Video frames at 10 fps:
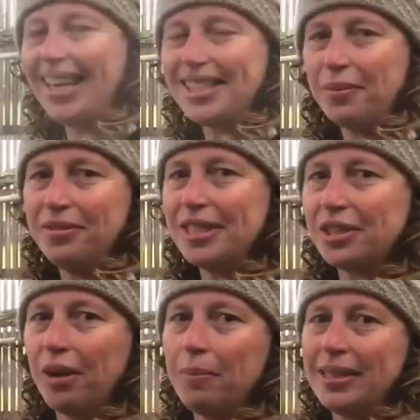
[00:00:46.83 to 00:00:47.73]
So we've
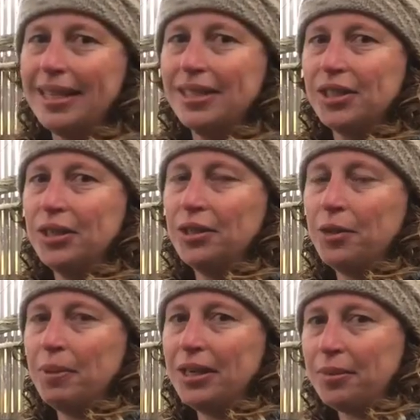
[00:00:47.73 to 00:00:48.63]
just crept into
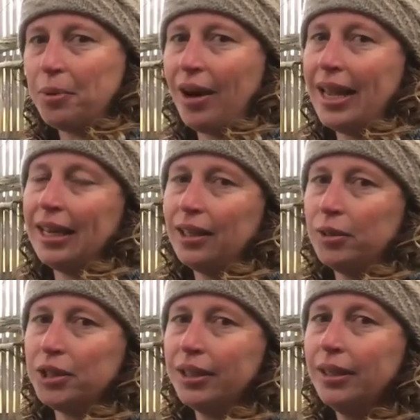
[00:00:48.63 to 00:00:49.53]
the bird of prey
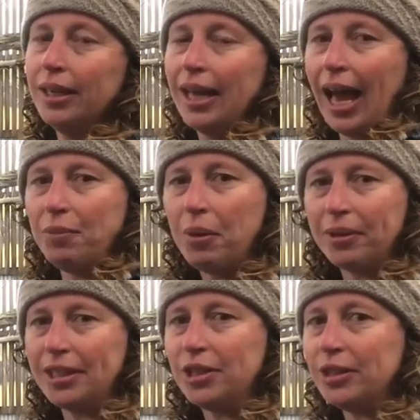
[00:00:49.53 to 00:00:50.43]
enclosure, and what we're
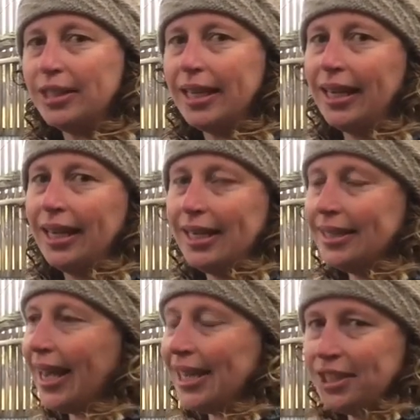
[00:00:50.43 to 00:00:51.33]
going to do today
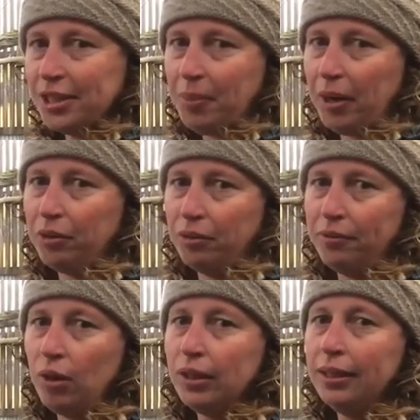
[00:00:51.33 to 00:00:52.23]
is catch this peregrine
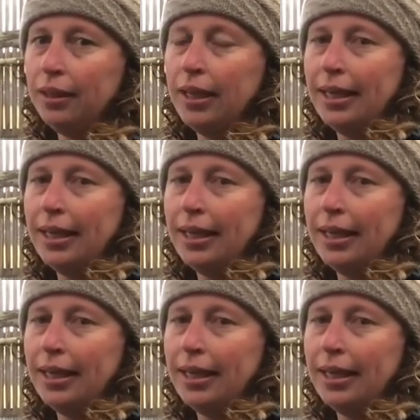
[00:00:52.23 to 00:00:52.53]
falcon.